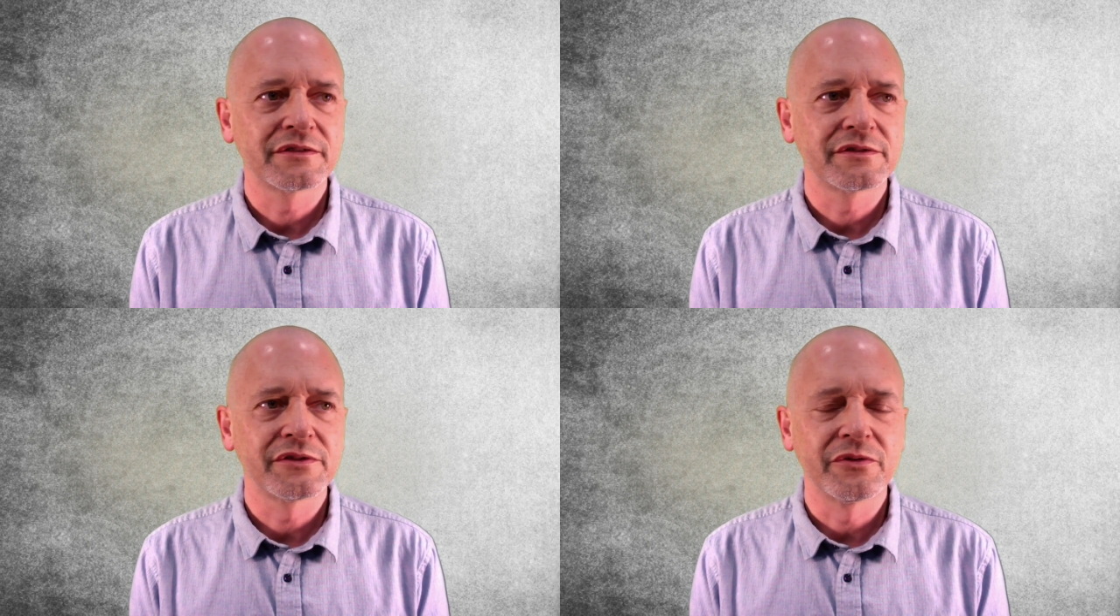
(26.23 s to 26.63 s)

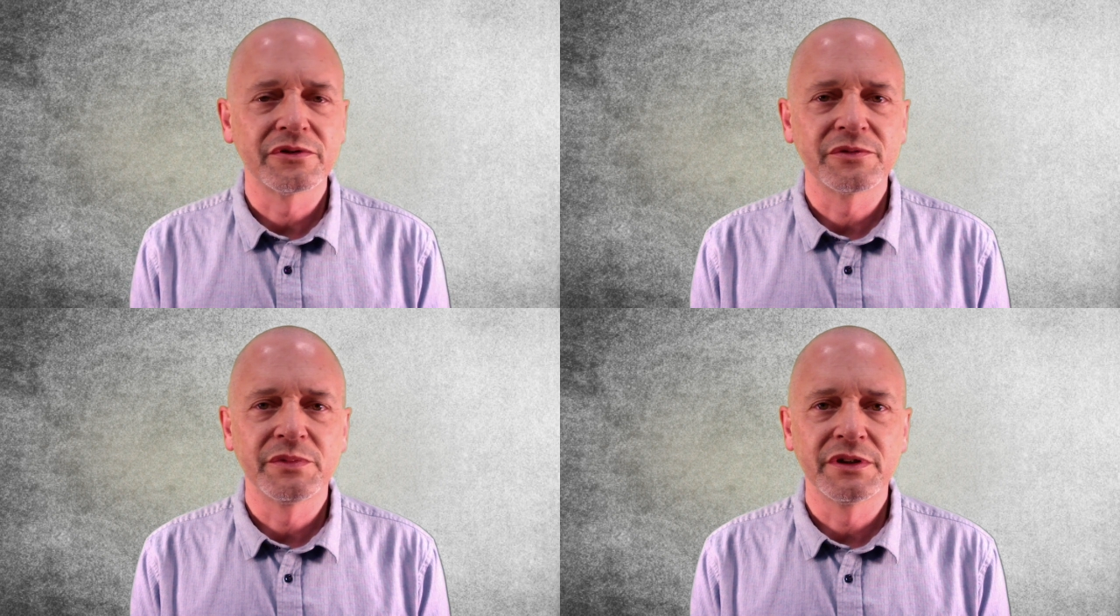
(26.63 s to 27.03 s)
so to
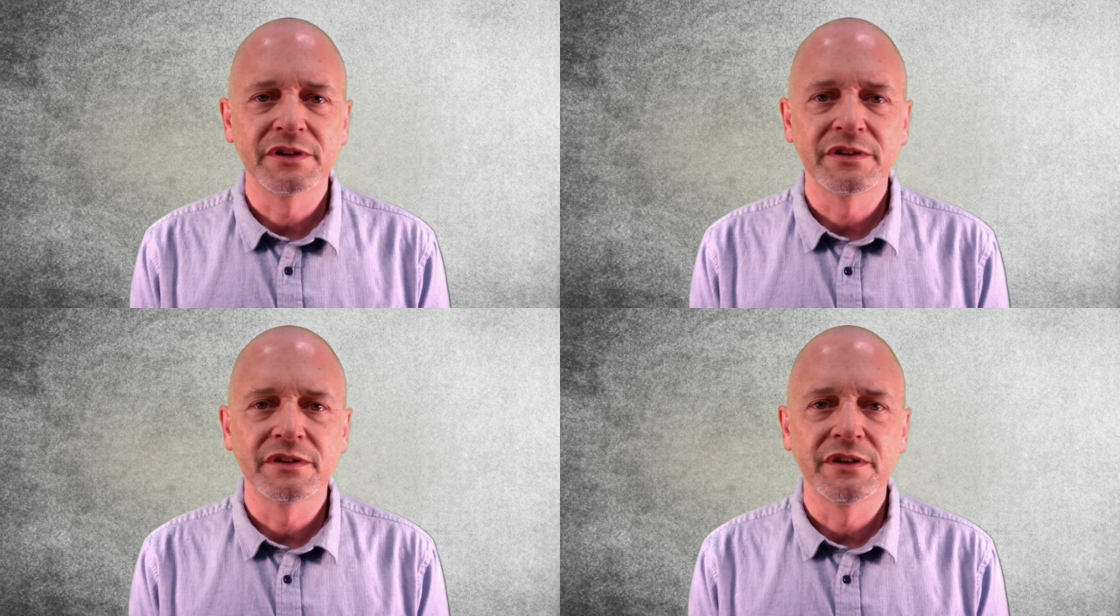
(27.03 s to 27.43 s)

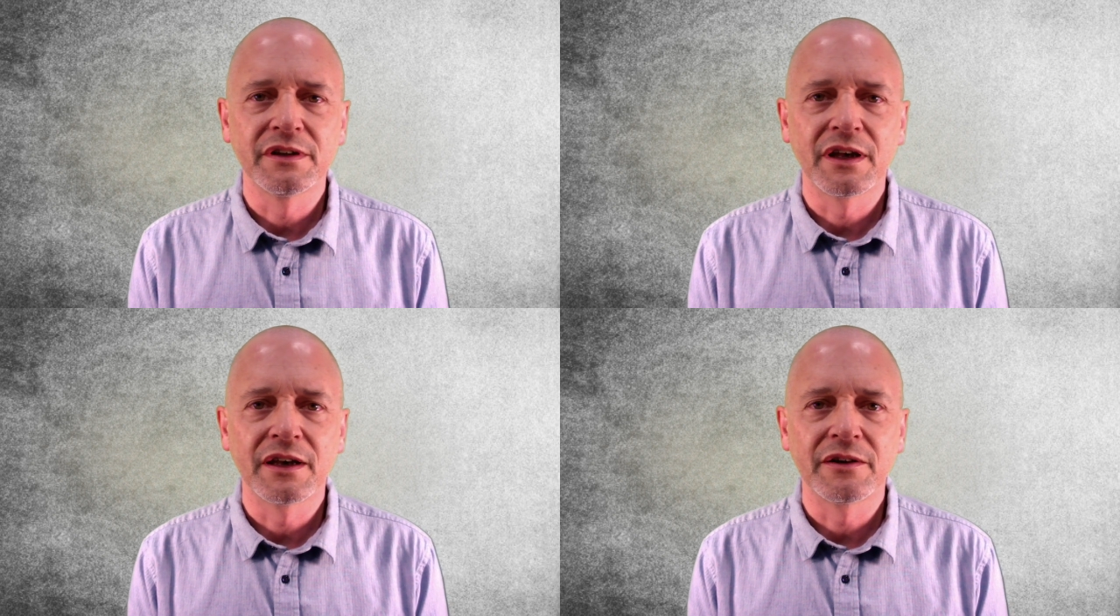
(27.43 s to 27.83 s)
speak,
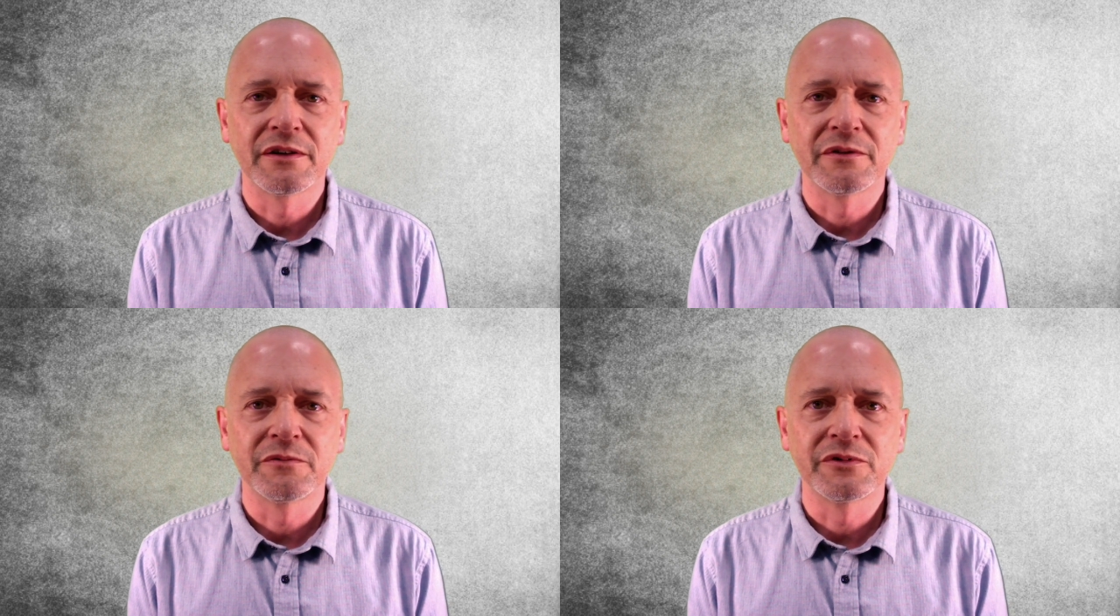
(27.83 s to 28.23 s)
that
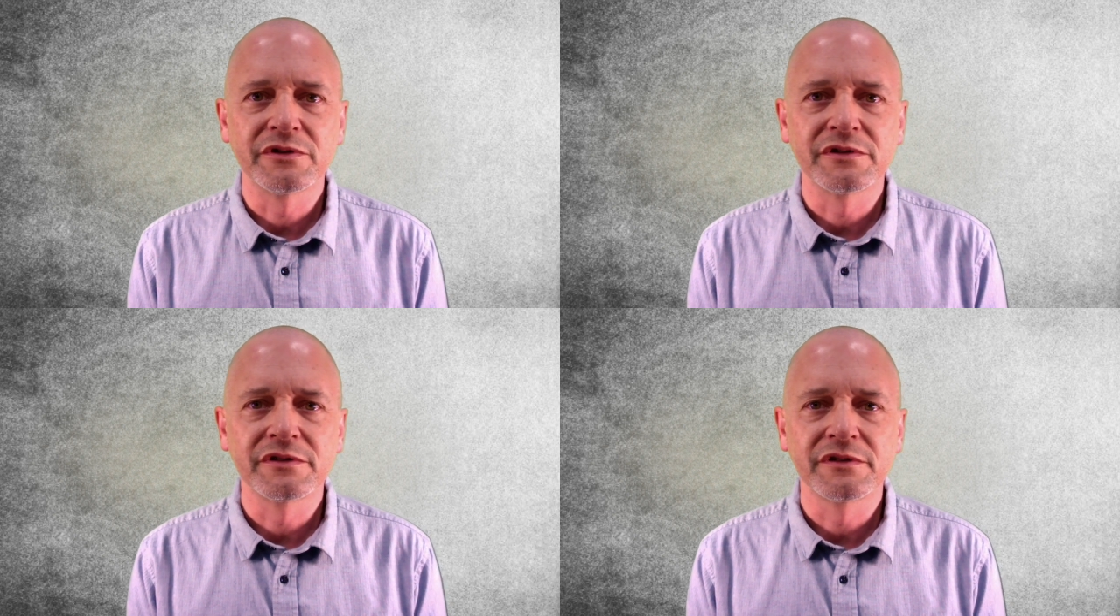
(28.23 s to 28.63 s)
I
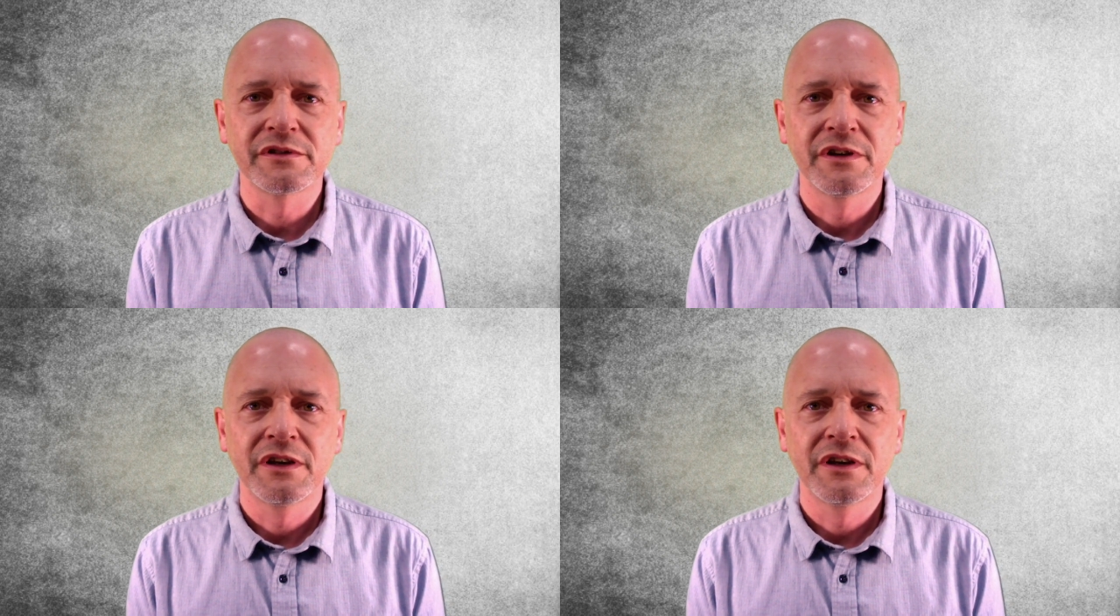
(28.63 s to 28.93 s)
was